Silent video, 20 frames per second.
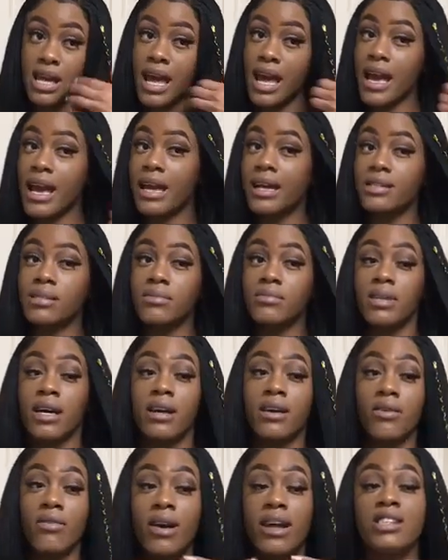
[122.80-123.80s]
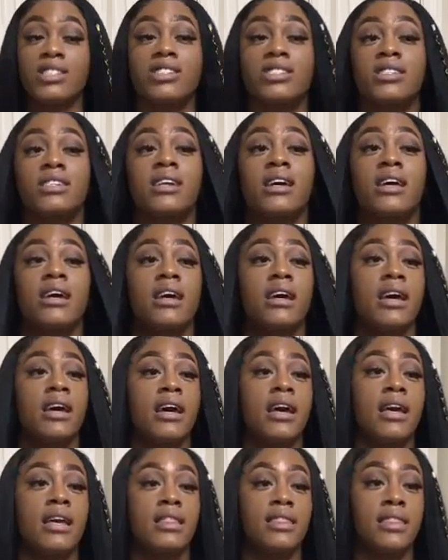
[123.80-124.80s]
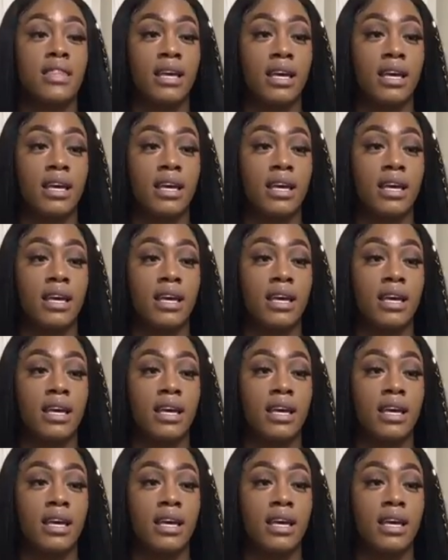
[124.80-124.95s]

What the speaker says: to add some decoration. And